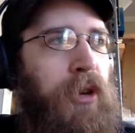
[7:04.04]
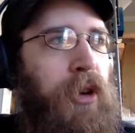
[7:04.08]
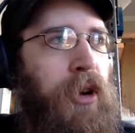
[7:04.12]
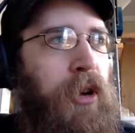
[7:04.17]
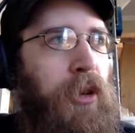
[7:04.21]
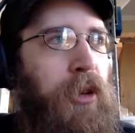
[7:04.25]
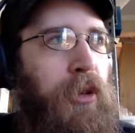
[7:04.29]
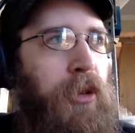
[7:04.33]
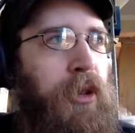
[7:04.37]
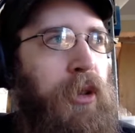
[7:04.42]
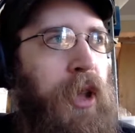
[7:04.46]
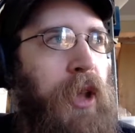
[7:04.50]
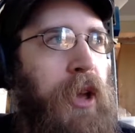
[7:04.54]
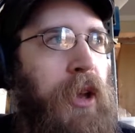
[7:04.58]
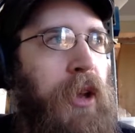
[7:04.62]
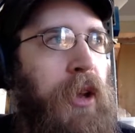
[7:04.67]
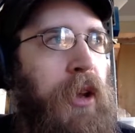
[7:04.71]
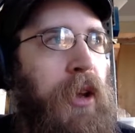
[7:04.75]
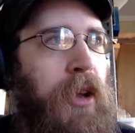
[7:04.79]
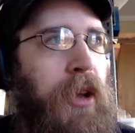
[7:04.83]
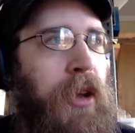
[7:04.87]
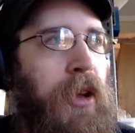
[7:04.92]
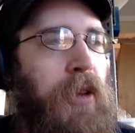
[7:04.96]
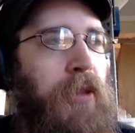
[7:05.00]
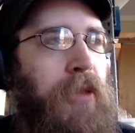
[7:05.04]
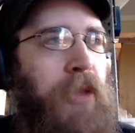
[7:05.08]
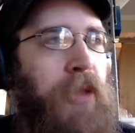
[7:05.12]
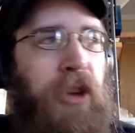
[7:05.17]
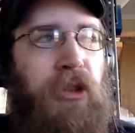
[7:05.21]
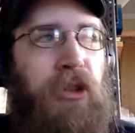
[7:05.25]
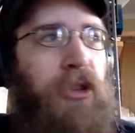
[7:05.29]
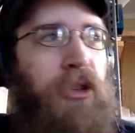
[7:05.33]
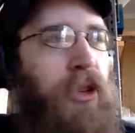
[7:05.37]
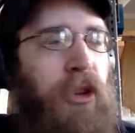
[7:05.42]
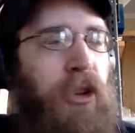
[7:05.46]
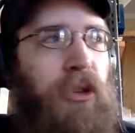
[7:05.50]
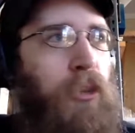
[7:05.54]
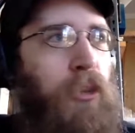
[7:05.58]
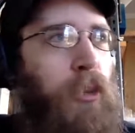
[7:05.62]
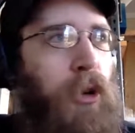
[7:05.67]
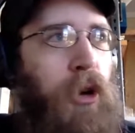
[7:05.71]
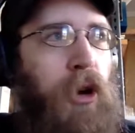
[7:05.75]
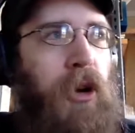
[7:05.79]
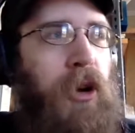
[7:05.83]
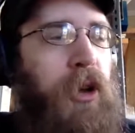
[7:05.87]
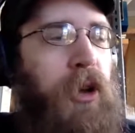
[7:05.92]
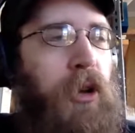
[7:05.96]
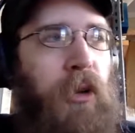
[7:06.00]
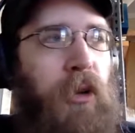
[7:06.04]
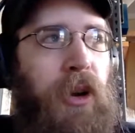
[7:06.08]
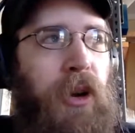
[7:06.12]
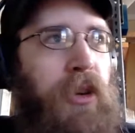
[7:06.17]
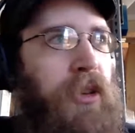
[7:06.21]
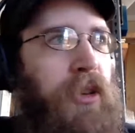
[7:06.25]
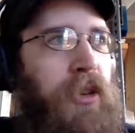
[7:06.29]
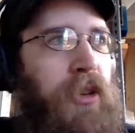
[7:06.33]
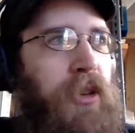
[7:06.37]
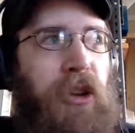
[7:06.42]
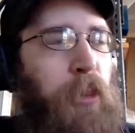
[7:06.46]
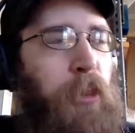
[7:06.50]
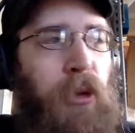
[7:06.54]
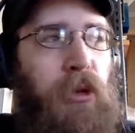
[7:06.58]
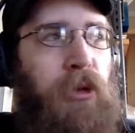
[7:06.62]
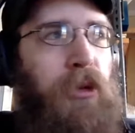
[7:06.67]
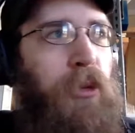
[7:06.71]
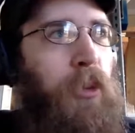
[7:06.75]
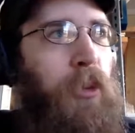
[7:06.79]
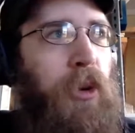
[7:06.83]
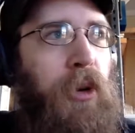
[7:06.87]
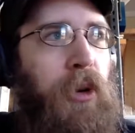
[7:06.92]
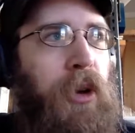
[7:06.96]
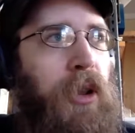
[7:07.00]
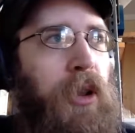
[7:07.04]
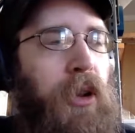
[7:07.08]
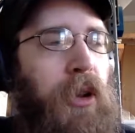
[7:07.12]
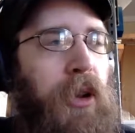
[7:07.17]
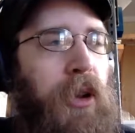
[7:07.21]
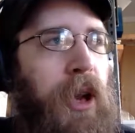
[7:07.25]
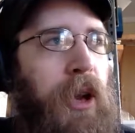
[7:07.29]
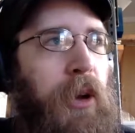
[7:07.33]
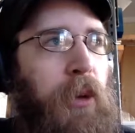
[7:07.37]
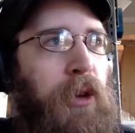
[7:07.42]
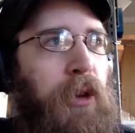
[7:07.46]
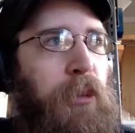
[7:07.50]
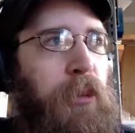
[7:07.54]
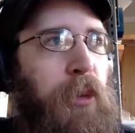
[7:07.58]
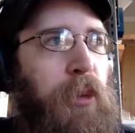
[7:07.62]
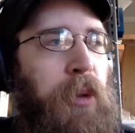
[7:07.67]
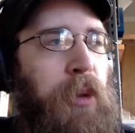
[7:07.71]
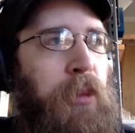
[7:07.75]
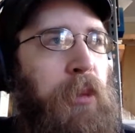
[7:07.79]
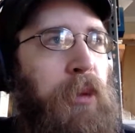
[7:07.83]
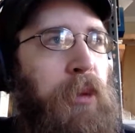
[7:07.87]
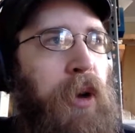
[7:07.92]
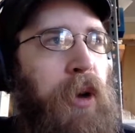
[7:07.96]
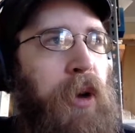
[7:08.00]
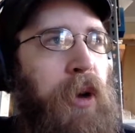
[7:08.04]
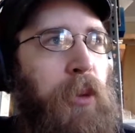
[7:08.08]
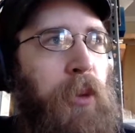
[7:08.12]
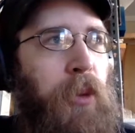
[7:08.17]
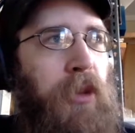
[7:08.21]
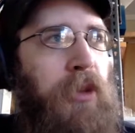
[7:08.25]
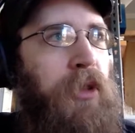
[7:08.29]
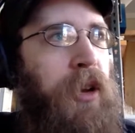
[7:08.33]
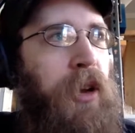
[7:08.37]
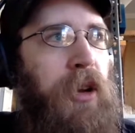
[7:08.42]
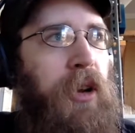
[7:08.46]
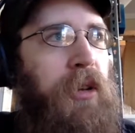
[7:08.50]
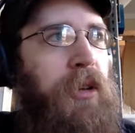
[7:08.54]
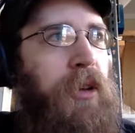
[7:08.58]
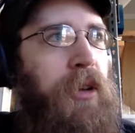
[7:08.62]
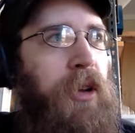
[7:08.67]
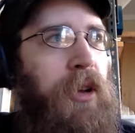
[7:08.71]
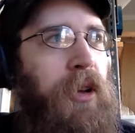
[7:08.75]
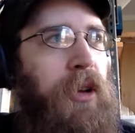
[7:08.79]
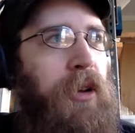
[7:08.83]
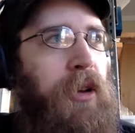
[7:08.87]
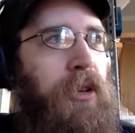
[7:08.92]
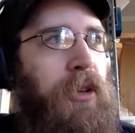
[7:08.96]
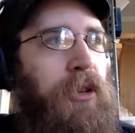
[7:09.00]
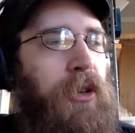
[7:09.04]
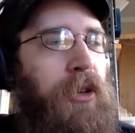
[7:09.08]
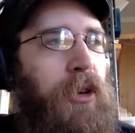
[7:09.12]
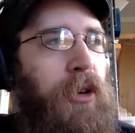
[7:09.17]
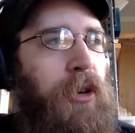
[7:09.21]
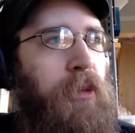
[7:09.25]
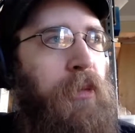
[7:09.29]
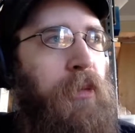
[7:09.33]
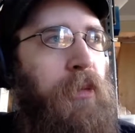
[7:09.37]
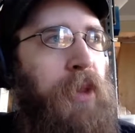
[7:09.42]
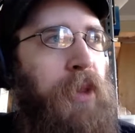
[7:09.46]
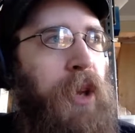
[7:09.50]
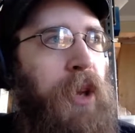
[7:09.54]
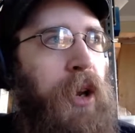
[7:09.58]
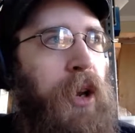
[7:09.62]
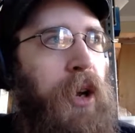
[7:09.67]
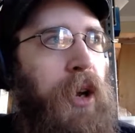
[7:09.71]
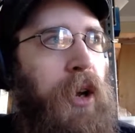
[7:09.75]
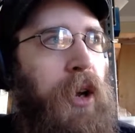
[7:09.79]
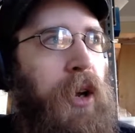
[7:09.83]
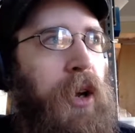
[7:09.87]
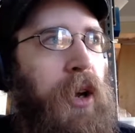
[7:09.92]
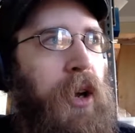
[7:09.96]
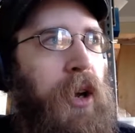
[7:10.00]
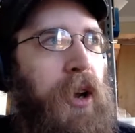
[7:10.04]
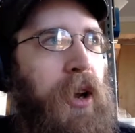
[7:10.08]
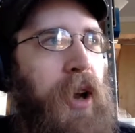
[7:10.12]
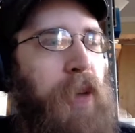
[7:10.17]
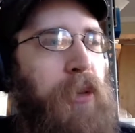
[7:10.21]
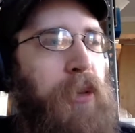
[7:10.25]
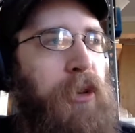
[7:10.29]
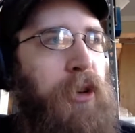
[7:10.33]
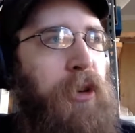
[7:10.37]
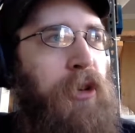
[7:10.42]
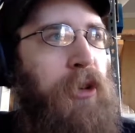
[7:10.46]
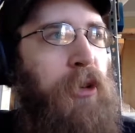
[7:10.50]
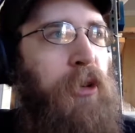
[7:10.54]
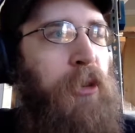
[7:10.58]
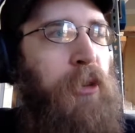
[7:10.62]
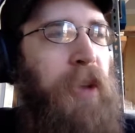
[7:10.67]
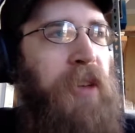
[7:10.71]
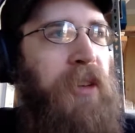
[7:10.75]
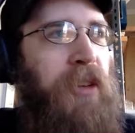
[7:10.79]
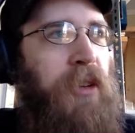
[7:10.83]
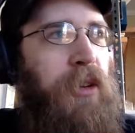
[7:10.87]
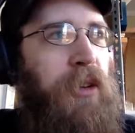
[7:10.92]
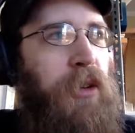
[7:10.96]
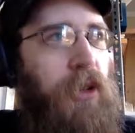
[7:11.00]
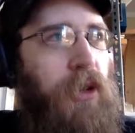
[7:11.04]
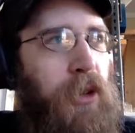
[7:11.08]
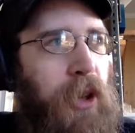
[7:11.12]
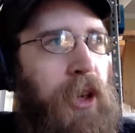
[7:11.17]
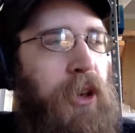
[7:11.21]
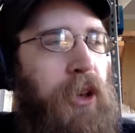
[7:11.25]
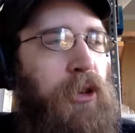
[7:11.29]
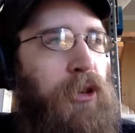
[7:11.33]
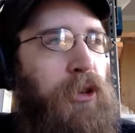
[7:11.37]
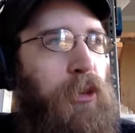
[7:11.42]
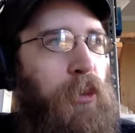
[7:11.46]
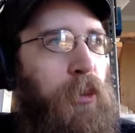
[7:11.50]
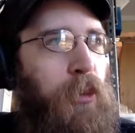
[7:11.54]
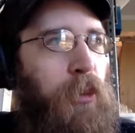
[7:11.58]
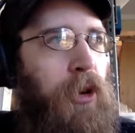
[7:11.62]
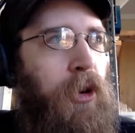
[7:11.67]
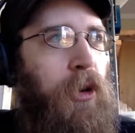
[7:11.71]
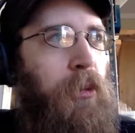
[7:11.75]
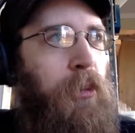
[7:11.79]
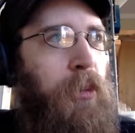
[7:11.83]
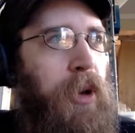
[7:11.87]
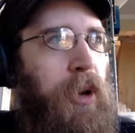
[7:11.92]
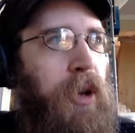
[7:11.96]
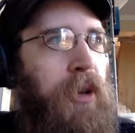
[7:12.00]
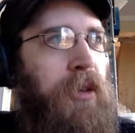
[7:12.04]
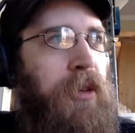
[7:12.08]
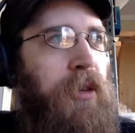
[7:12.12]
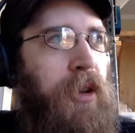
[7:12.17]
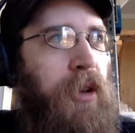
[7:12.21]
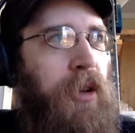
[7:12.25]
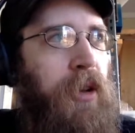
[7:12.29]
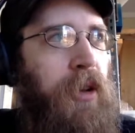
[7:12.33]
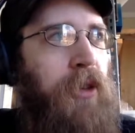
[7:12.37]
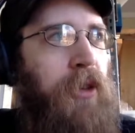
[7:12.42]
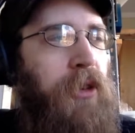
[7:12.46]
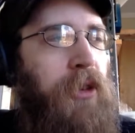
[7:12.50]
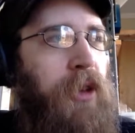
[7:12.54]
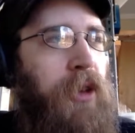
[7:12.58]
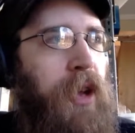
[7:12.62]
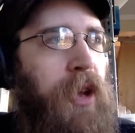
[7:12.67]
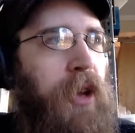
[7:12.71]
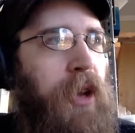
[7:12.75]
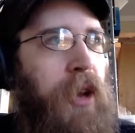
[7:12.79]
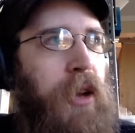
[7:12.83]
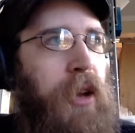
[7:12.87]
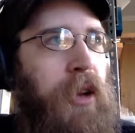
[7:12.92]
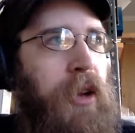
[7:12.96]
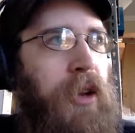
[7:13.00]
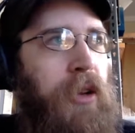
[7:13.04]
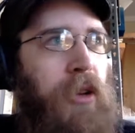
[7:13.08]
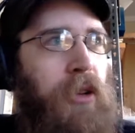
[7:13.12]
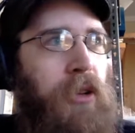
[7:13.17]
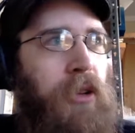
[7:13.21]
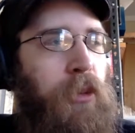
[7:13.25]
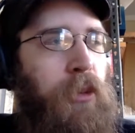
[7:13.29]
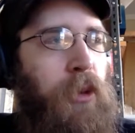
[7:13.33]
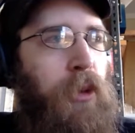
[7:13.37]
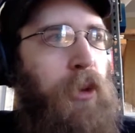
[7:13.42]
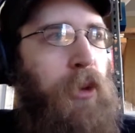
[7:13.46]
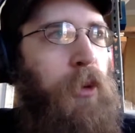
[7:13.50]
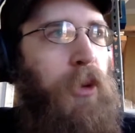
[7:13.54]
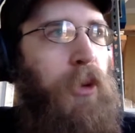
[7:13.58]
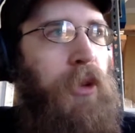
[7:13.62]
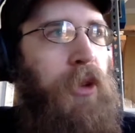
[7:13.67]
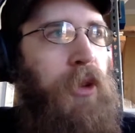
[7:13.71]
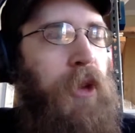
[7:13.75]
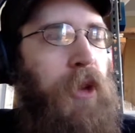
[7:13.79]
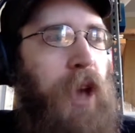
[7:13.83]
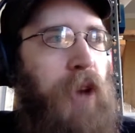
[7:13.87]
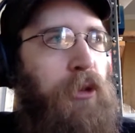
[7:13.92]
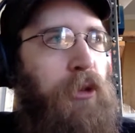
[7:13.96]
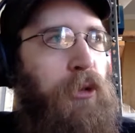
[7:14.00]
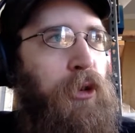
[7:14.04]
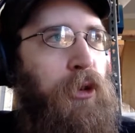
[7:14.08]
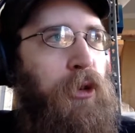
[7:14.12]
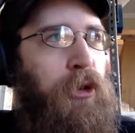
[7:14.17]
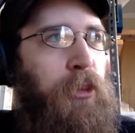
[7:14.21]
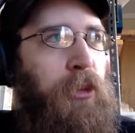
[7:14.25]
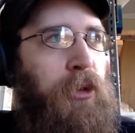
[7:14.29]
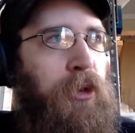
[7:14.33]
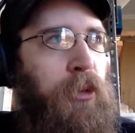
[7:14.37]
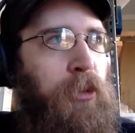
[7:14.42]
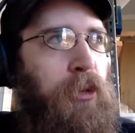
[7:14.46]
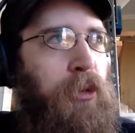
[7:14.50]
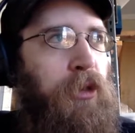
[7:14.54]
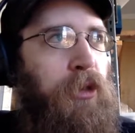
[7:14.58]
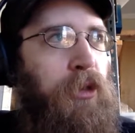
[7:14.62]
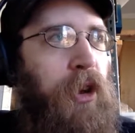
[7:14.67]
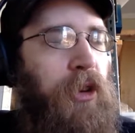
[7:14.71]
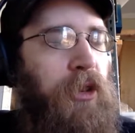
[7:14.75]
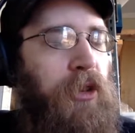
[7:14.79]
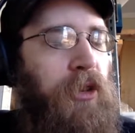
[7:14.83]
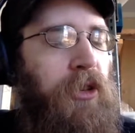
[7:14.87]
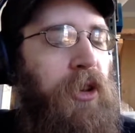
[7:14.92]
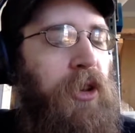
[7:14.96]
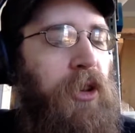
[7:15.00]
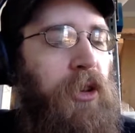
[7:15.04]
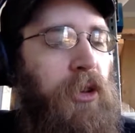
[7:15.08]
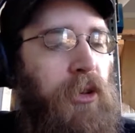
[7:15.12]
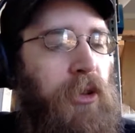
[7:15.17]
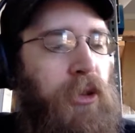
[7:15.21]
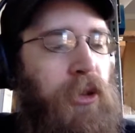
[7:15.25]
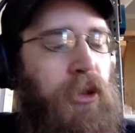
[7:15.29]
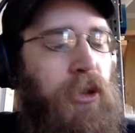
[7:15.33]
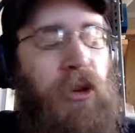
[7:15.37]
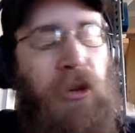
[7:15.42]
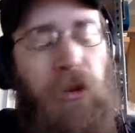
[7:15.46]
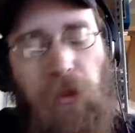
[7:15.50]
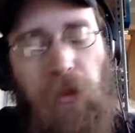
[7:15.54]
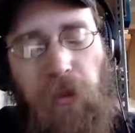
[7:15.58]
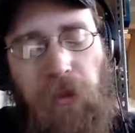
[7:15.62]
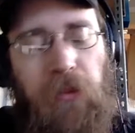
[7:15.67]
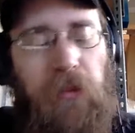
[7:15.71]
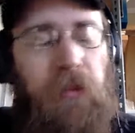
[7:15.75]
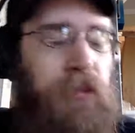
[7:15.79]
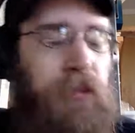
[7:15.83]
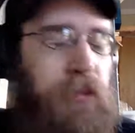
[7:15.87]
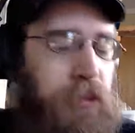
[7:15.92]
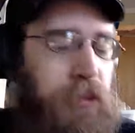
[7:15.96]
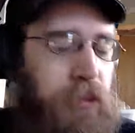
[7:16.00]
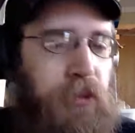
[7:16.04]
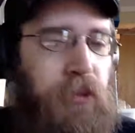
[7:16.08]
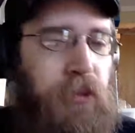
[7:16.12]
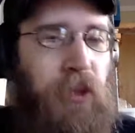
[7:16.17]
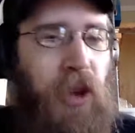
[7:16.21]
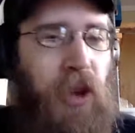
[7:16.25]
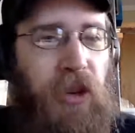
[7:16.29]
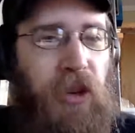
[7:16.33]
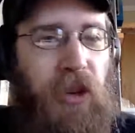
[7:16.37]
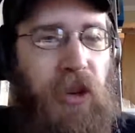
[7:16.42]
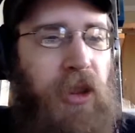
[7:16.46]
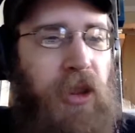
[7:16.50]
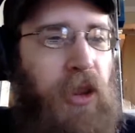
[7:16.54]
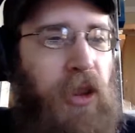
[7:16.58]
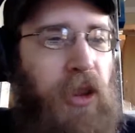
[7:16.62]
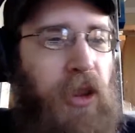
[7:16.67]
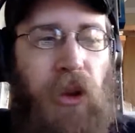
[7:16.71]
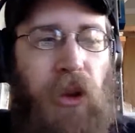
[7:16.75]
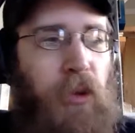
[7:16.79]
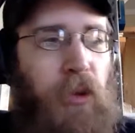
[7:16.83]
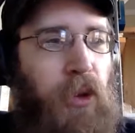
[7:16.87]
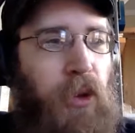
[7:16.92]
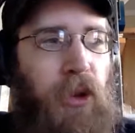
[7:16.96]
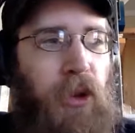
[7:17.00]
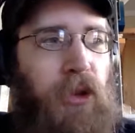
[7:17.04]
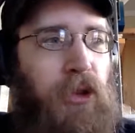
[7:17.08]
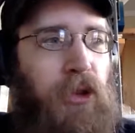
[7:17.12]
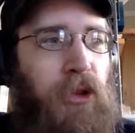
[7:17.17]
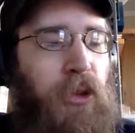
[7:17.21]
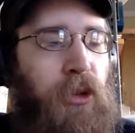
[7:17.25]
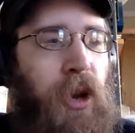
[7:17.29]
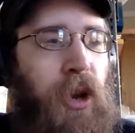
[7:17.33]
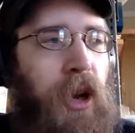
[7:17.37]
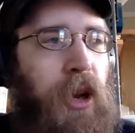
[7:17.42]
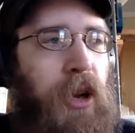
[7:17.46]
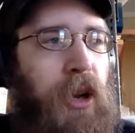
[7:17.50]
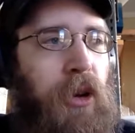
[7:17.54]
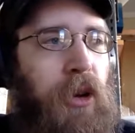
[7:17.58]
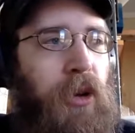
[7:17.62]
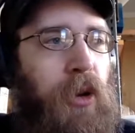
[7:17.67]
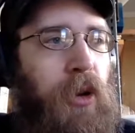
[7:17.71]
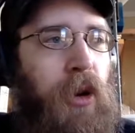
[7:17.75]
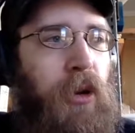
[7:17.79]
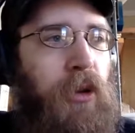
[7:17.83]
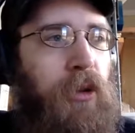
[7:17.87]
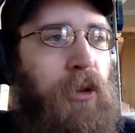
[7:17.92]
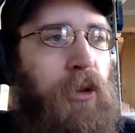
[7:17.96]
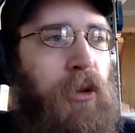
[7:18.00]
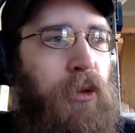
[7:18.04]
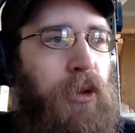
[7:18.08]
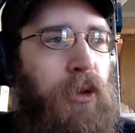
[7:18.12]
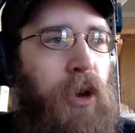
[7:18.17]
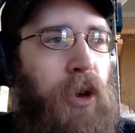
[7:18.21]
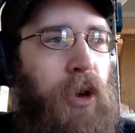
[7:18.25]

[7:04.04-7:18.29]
code that just doesn't work. You know, it's not supposed to work in the language, but people kind of wish that it did. And so Kind Projector makes it look like it should work, but it doesn't. And it doesn't work with the actual explicit projections either. So it's like the only real issue that I know of.